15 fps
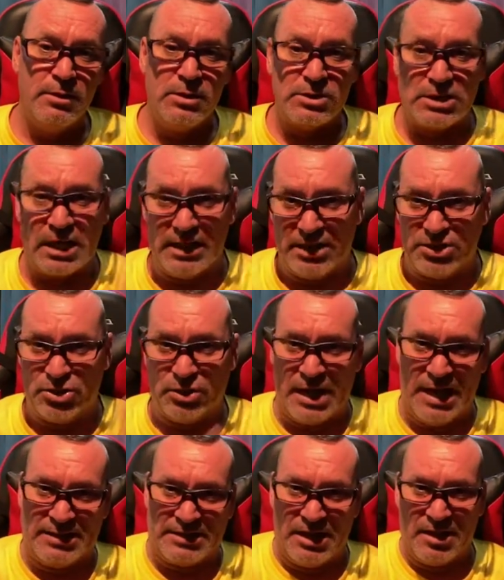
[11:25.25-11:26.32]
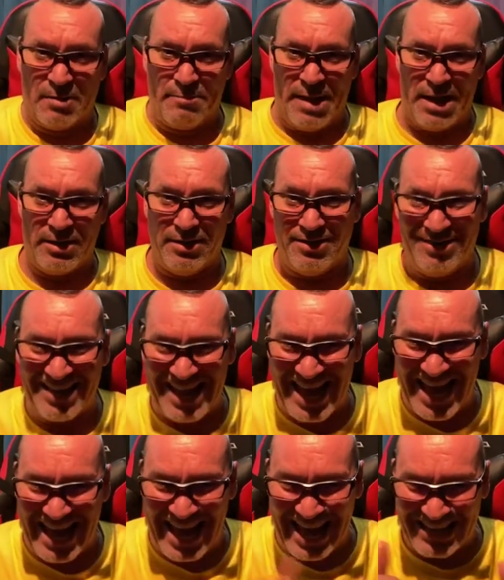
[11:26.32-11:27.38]
So I'll let you guys think about it.
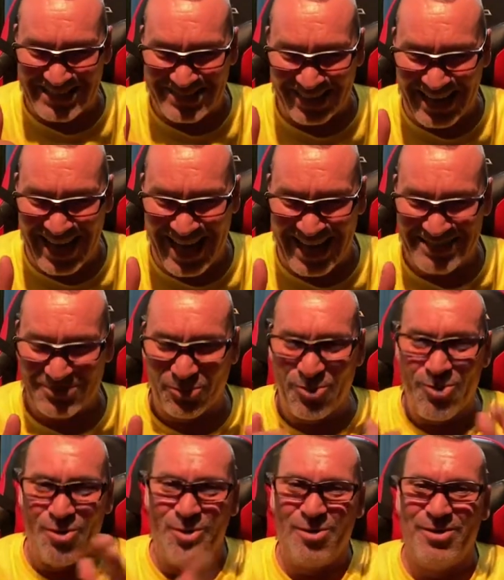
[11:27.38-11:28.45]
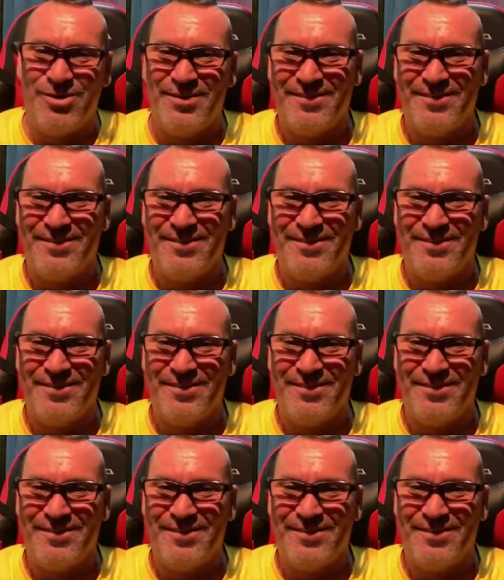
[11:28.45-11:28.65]
Hey, enchiladas, woo!